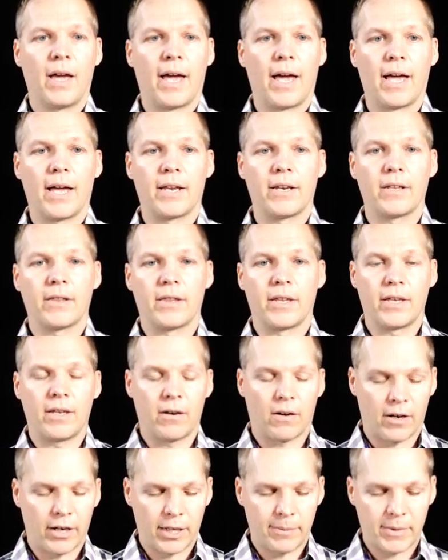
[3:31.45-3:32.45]
And
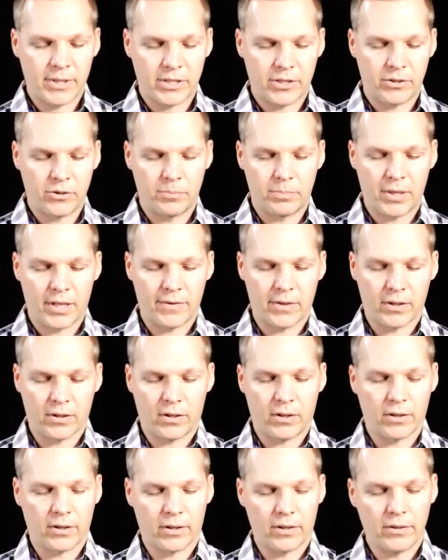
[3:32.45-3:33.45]
the arguments to pivot
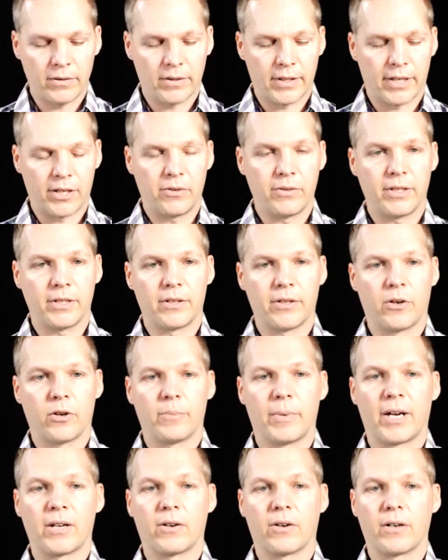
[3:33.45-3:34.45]
longer that you need to know
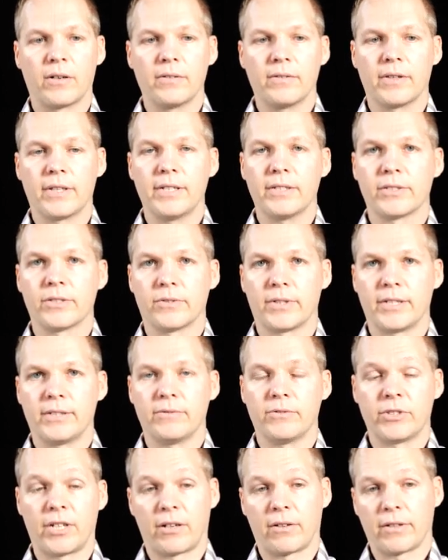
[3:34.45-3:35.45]
about are these 3,
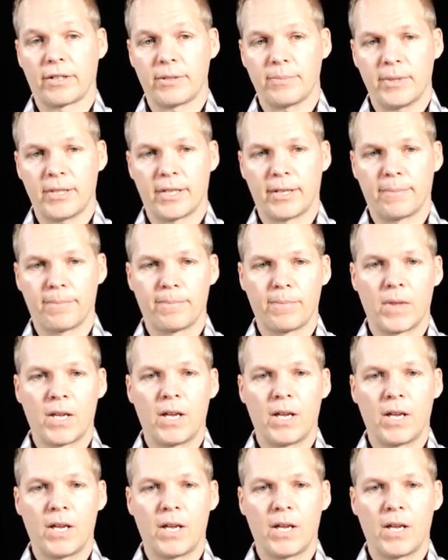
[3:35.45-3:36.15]
generally speaking.